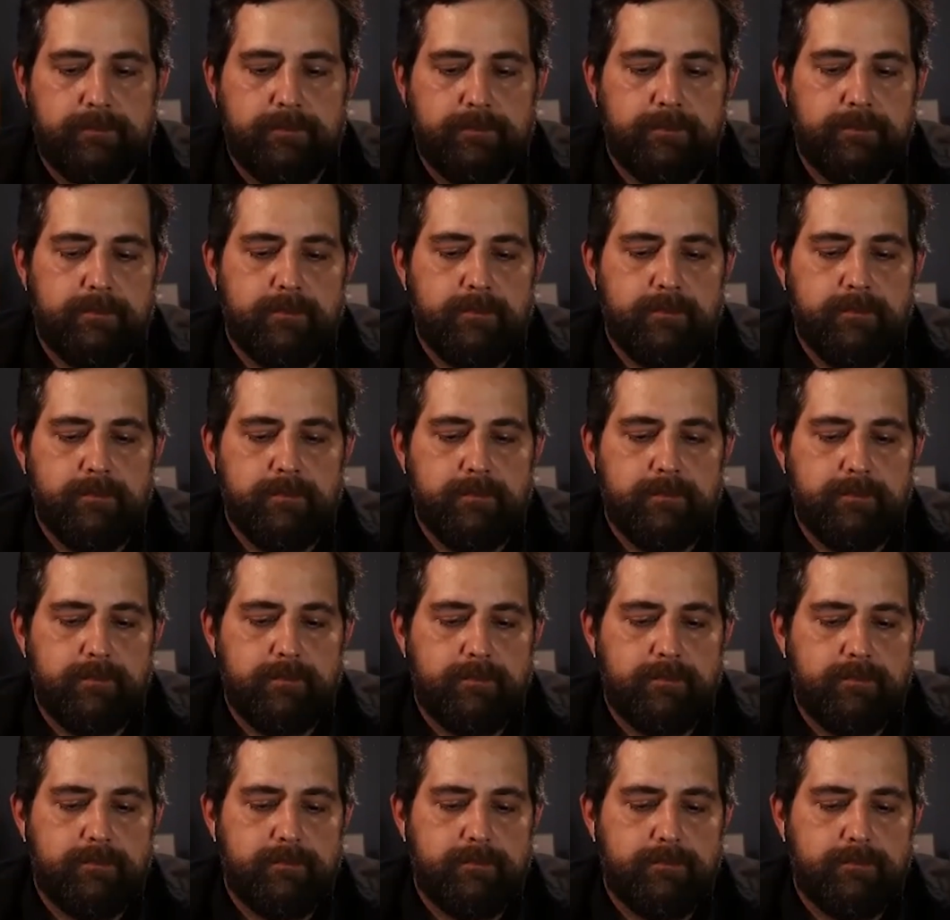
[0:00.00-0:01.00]

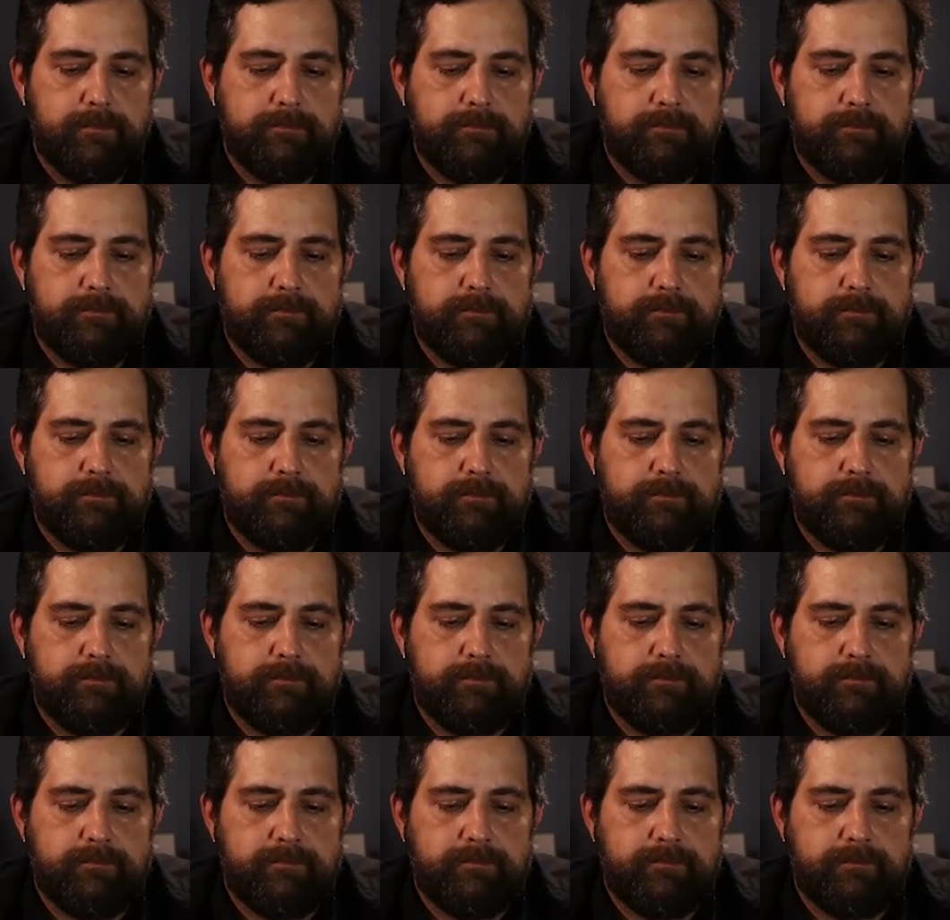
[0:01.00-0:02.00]

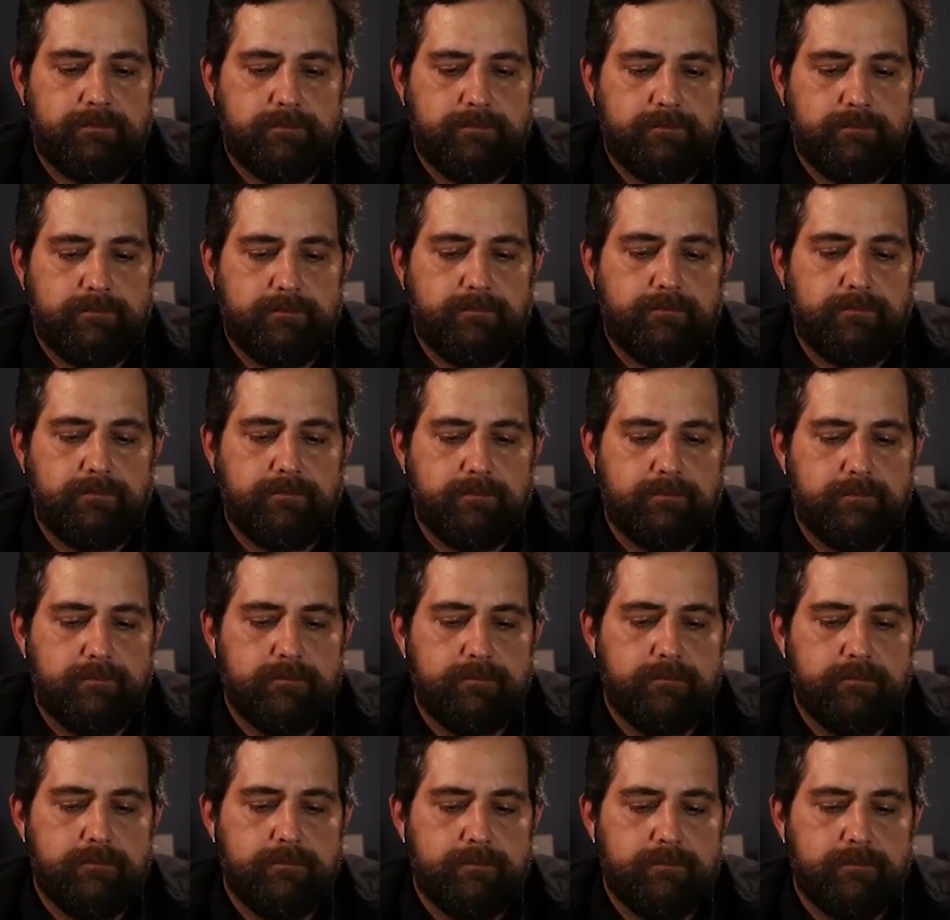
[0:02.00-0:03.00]

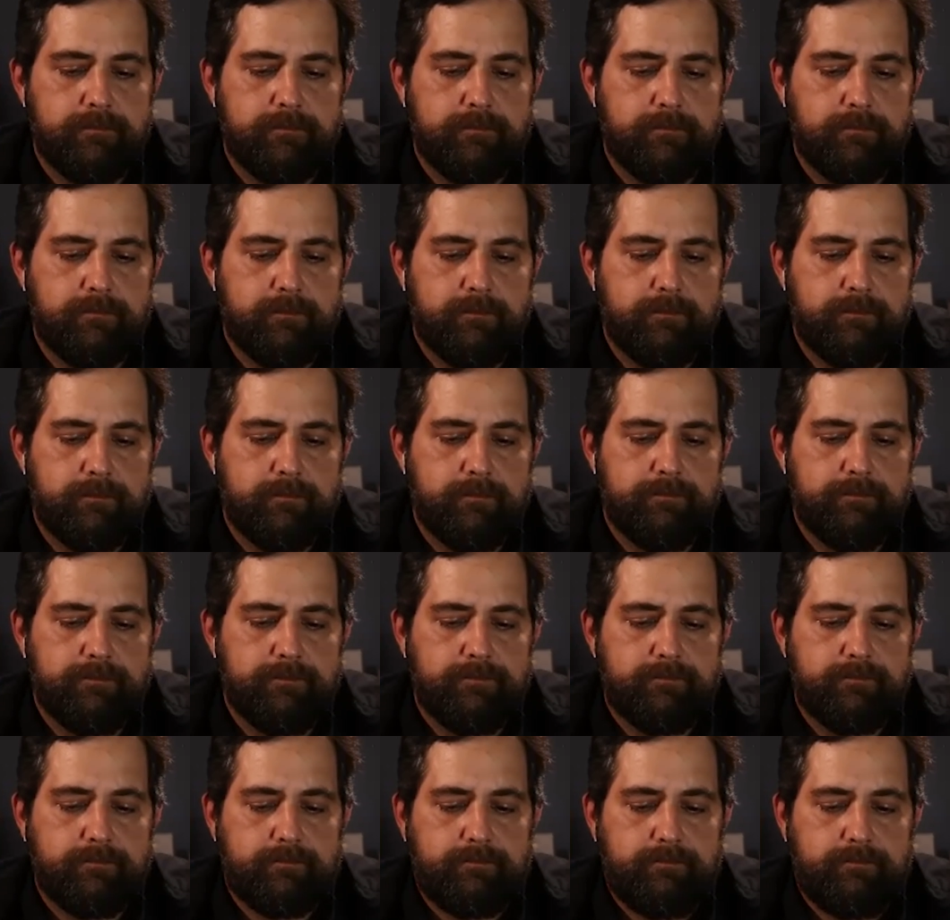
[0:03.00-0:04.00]

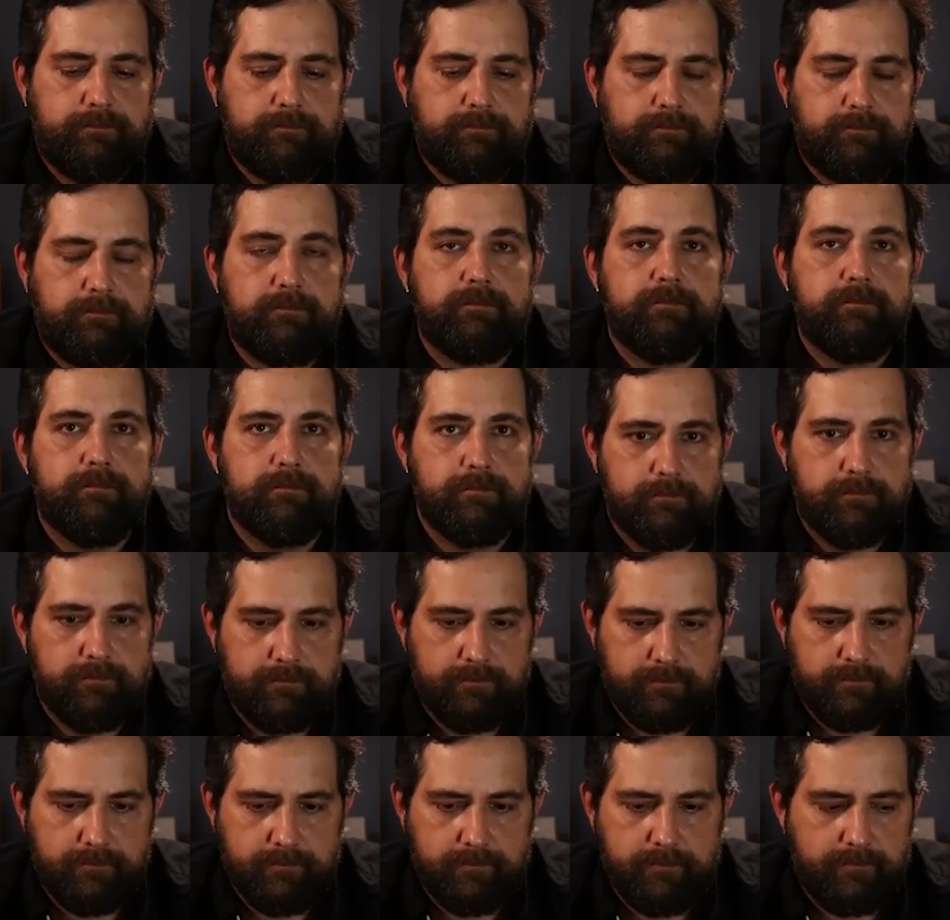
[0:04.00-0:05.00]

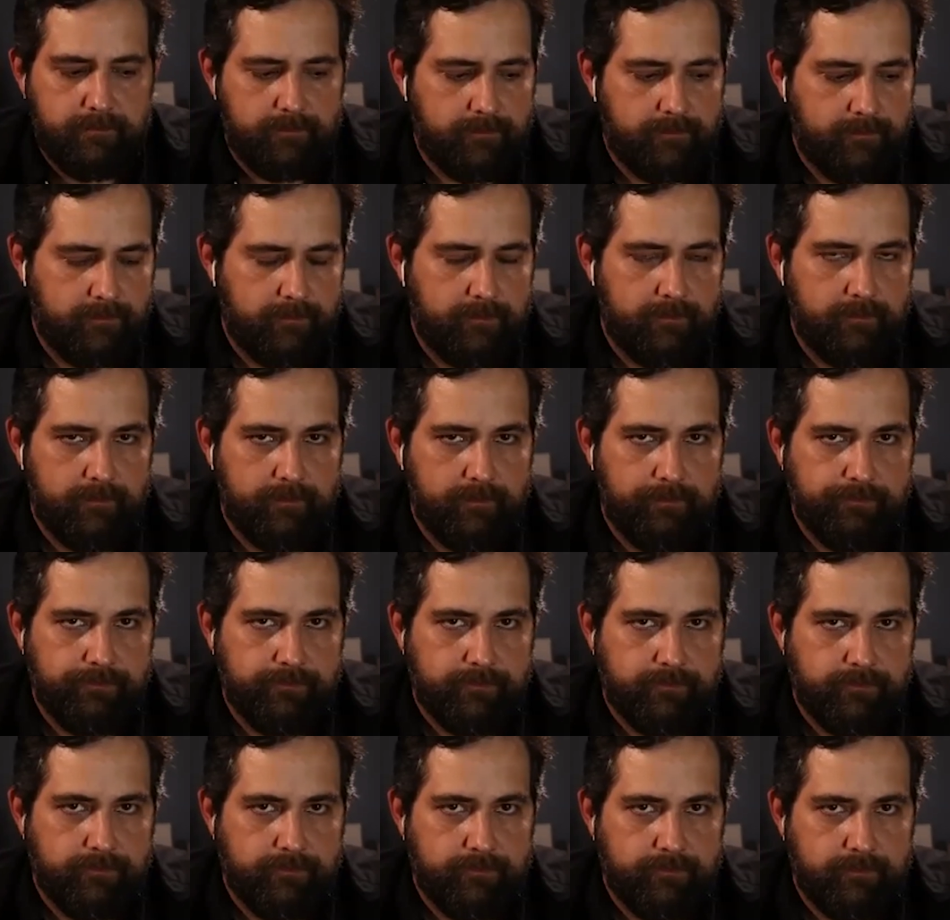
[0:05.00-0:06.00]

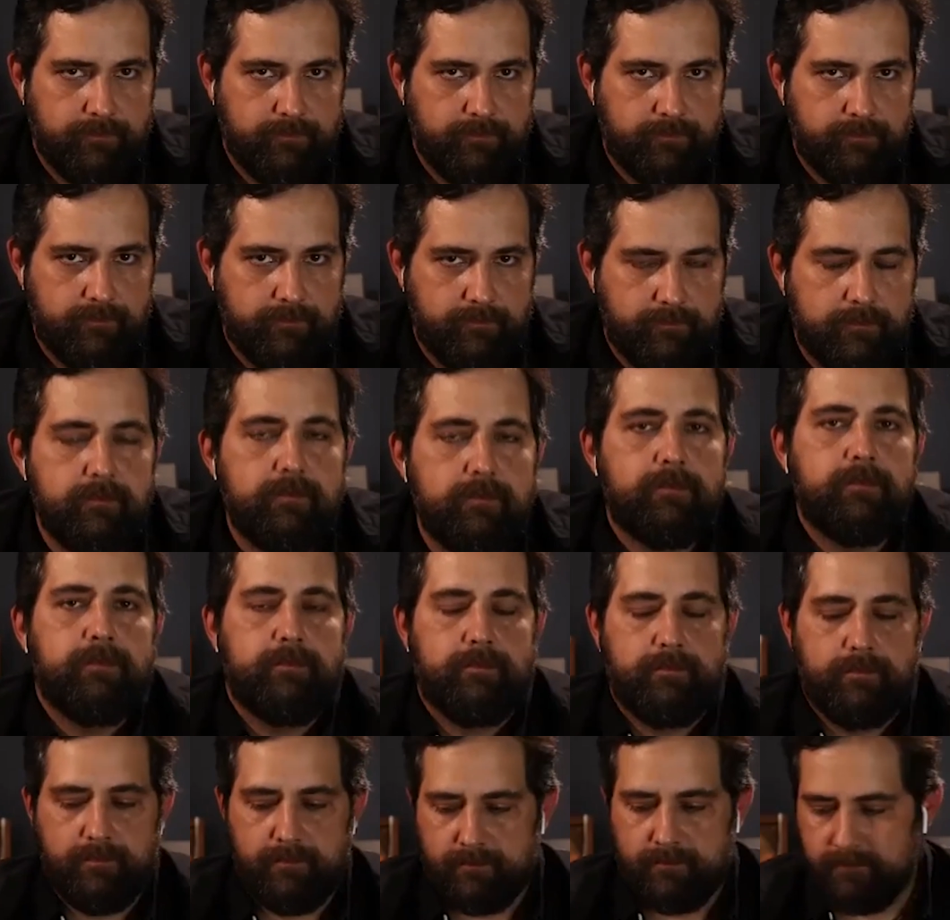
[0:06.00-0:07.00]

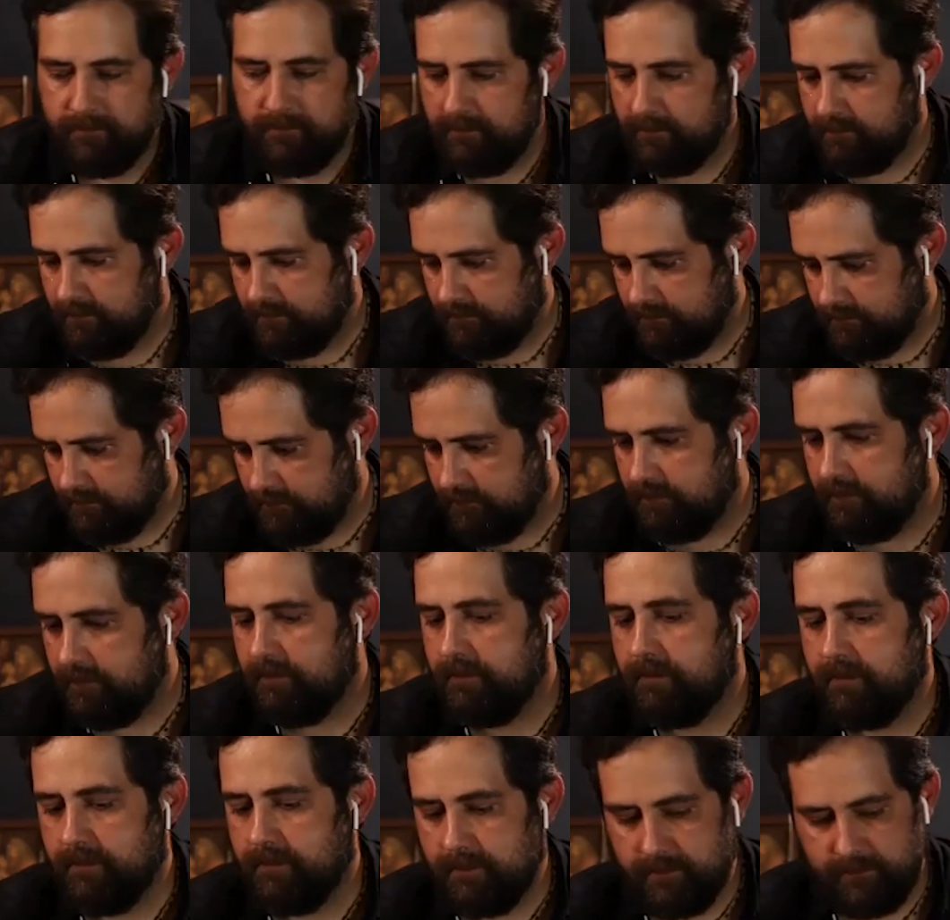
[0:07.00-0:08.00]
This person isn't speaking.